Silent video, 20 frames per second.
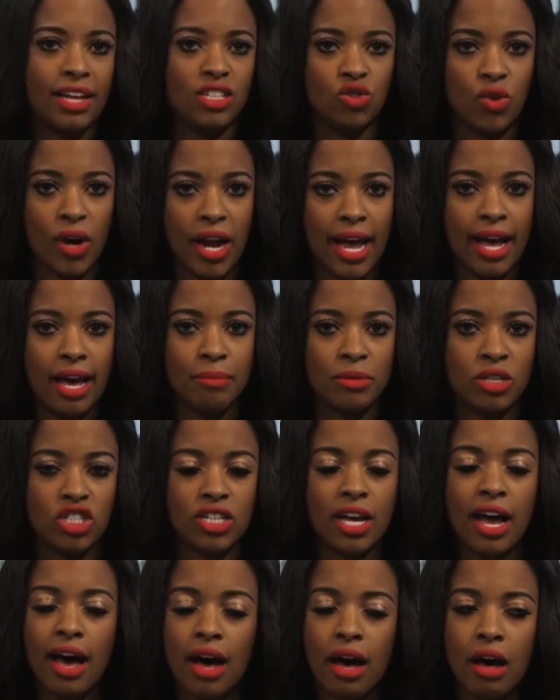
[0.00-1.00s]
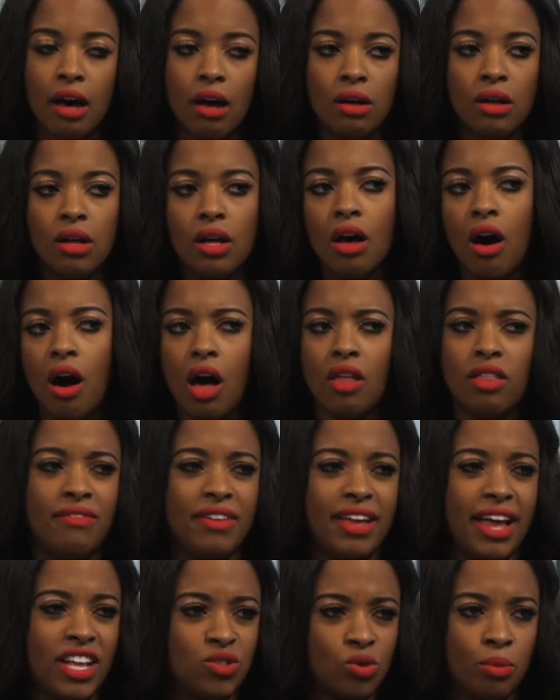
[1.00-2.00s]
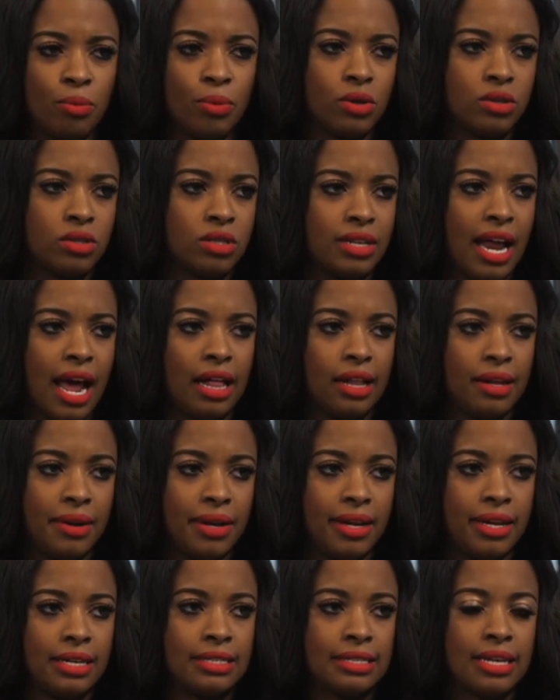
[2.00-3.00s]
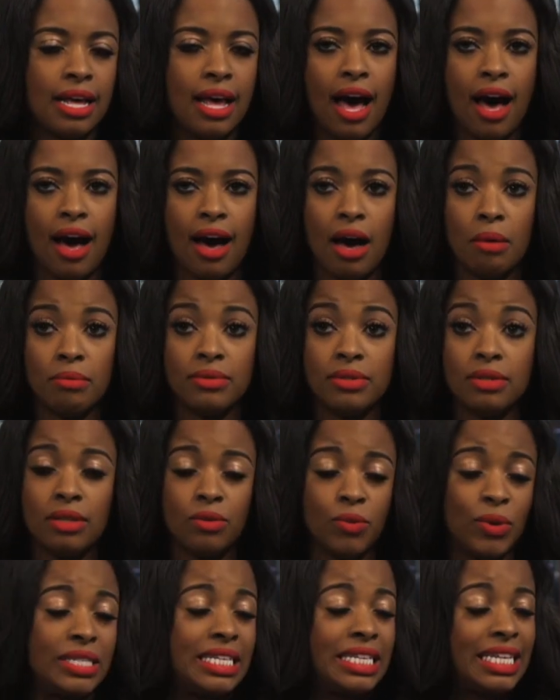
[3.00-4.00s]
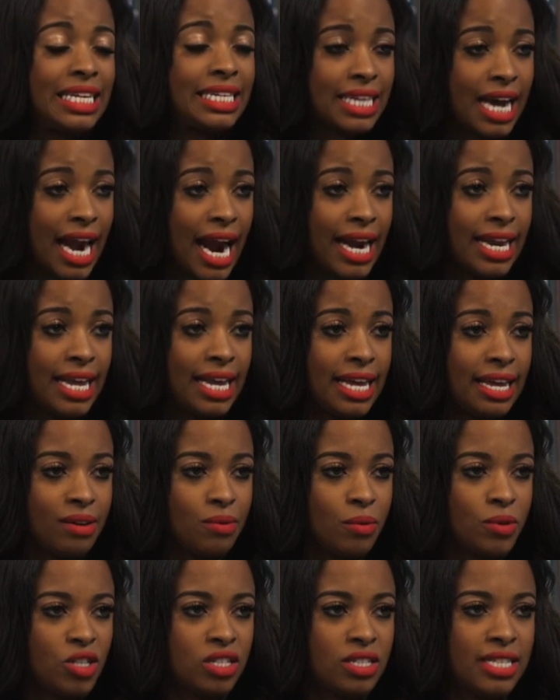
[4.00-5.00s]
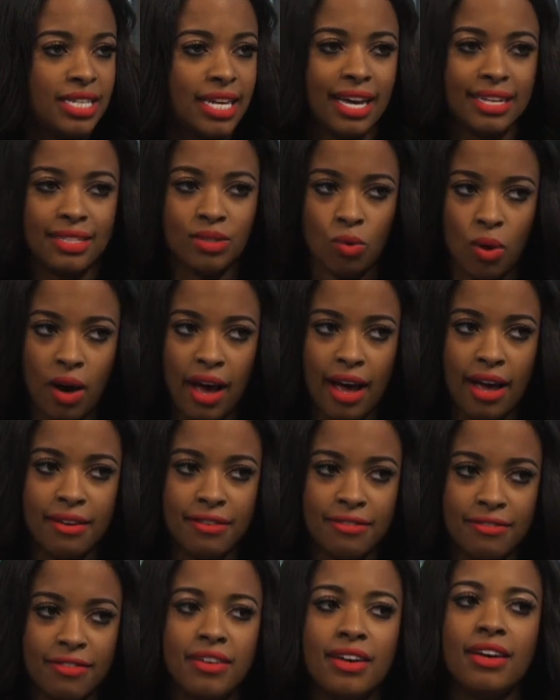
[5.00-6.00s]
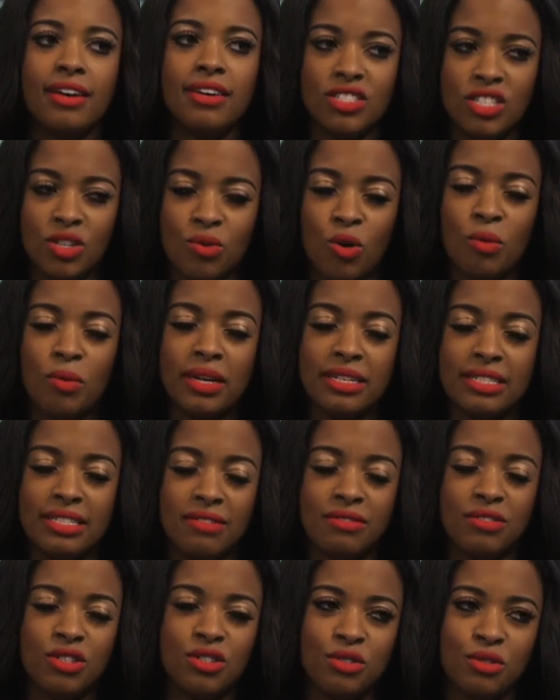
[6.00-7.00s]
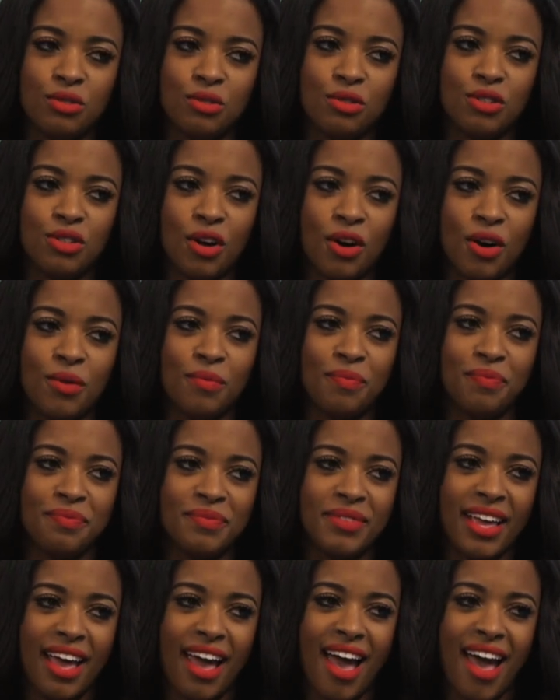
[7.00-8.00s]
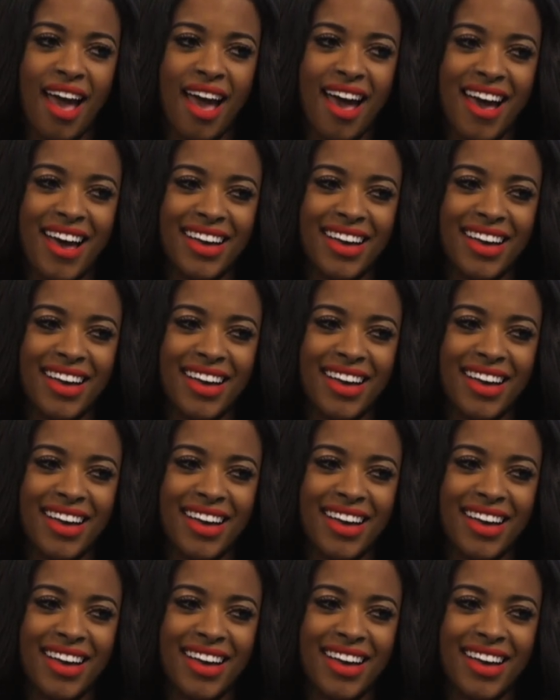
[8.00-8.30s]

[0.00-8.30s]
Draya Michele. All the VH1 personalities. Yeah. Um, recently, Tiny, which is T.I.'s wife. Yeah. She wore my stuff too. So. That's exciting. Yeah.